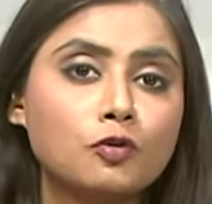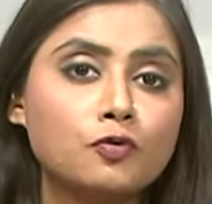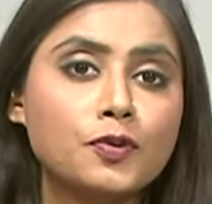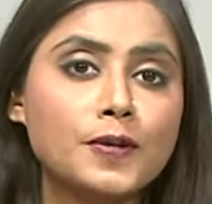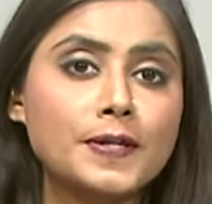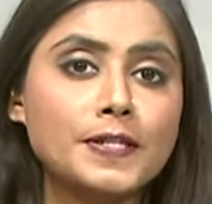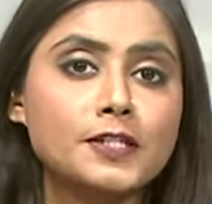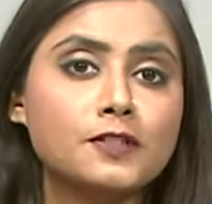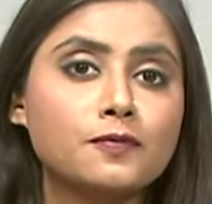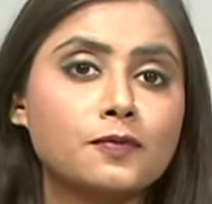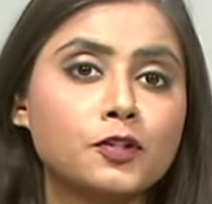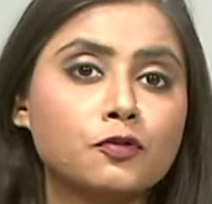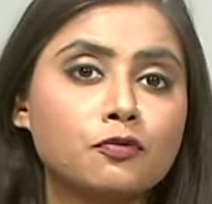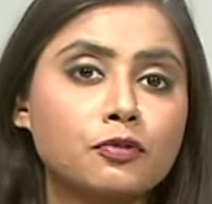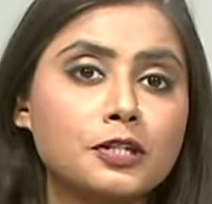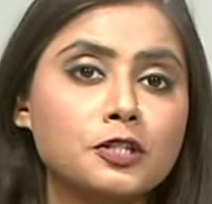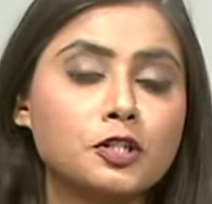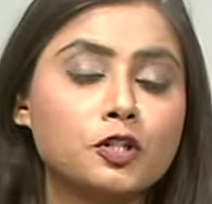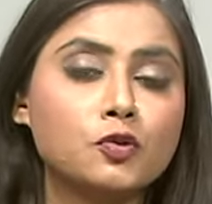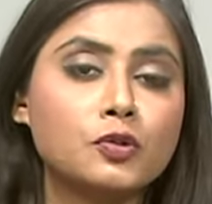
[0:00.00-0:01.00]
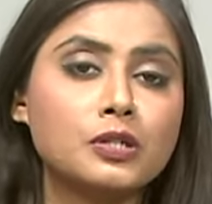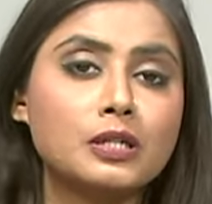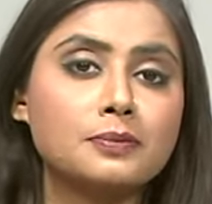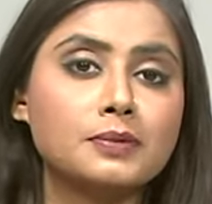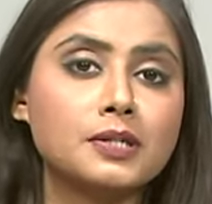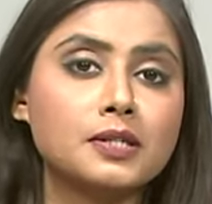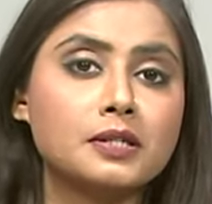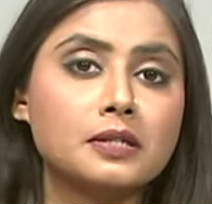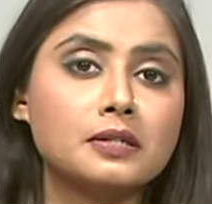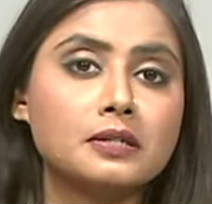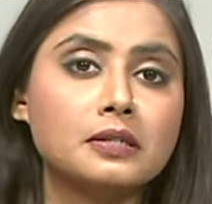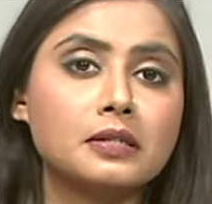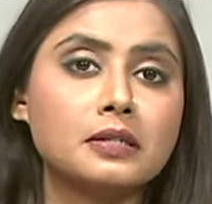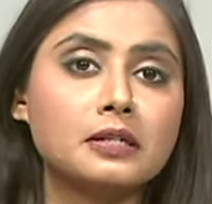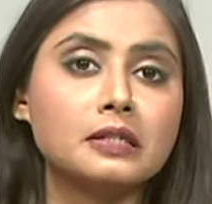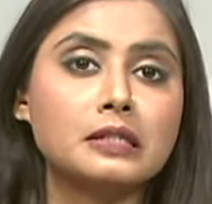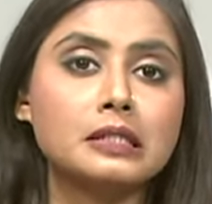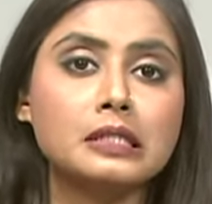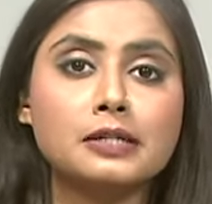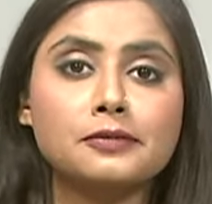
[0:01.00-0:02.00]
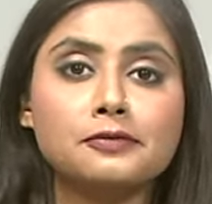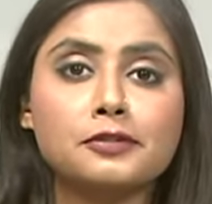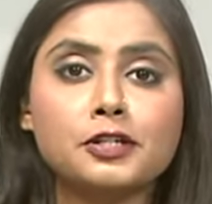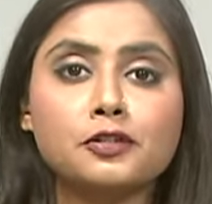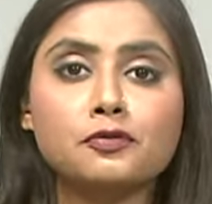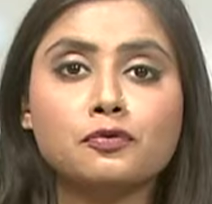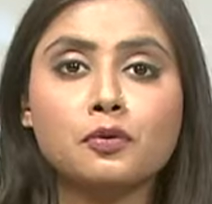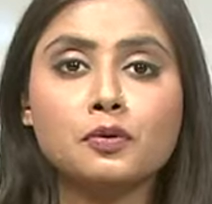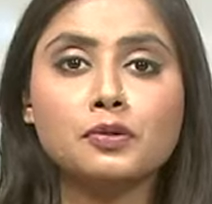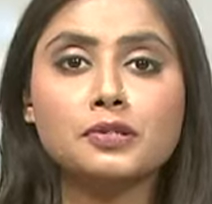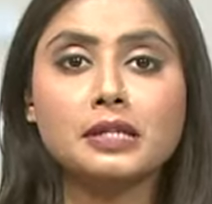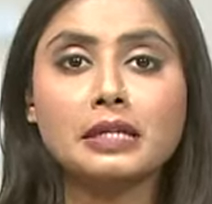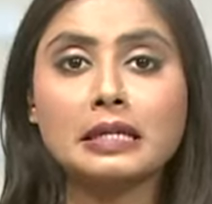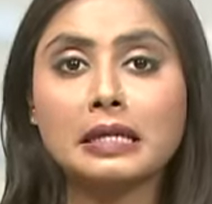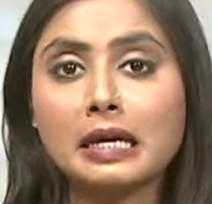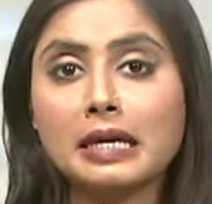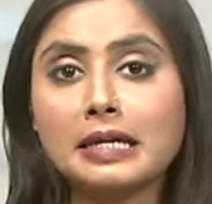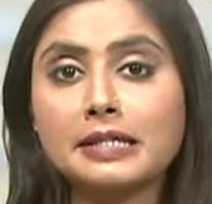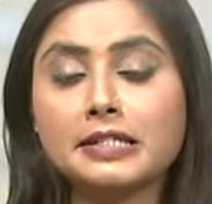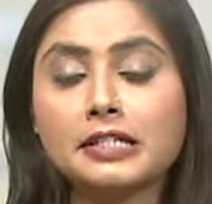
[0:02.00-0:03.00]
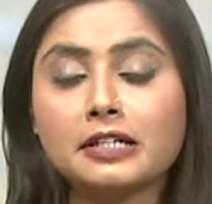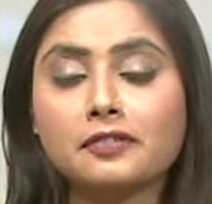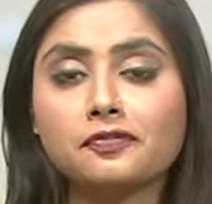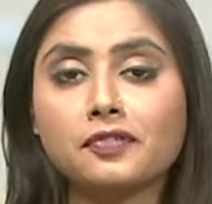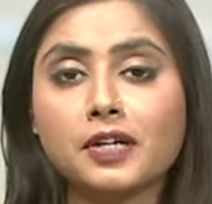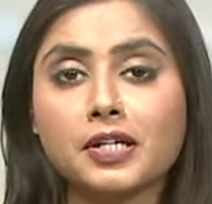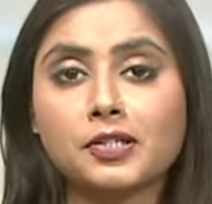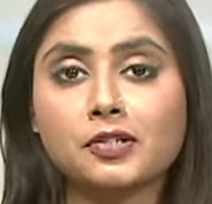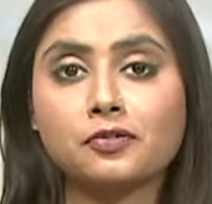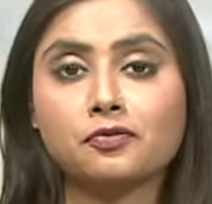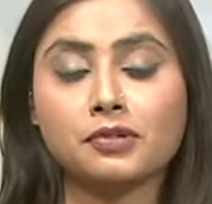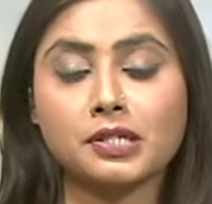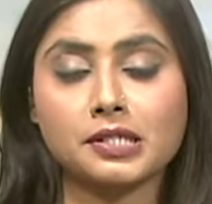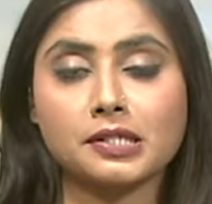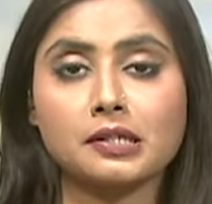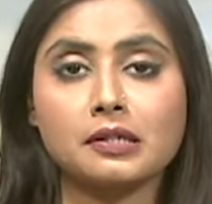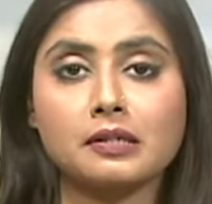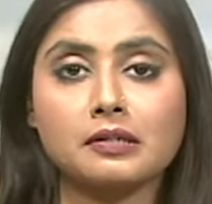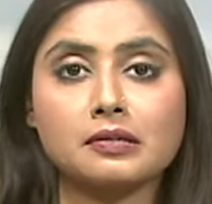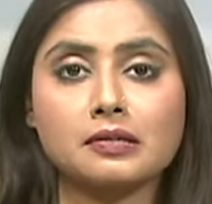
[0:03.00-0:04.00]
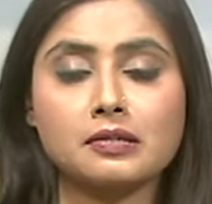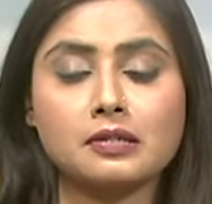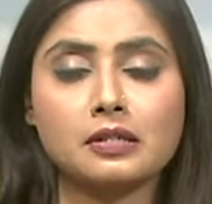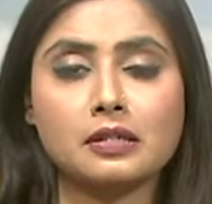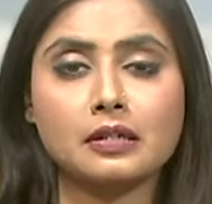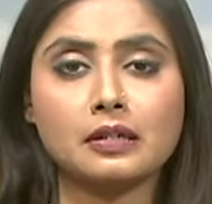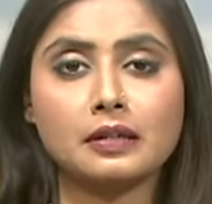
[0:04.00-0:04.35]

winds, with rescue teams assisting in clearing roads and aiding affected residents.